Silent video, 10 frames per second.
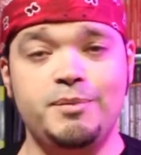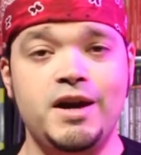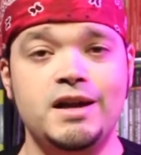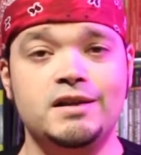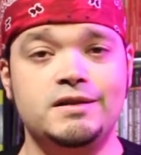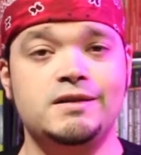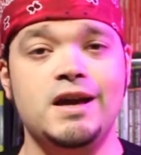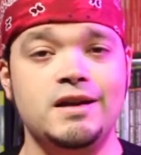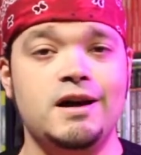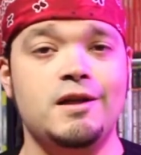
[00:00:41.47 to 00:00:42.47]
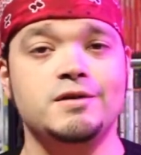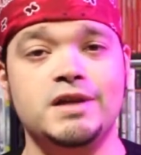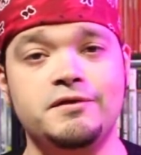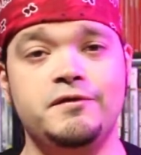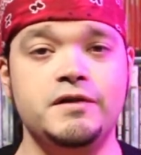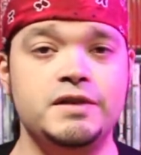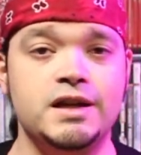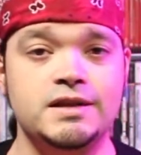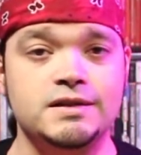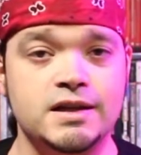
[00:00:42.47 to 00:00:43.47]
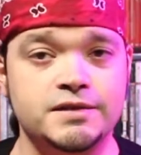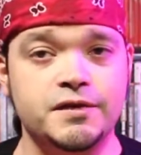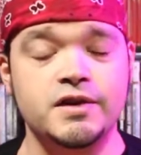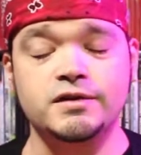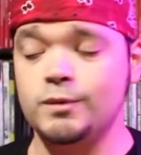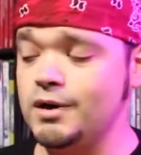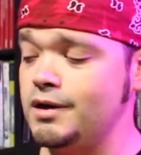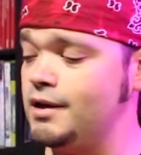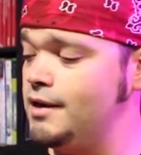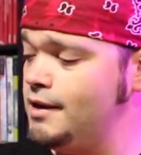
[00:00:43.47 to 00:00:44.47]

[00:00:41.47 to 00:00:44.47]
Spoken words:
Paid $10.59 for this one.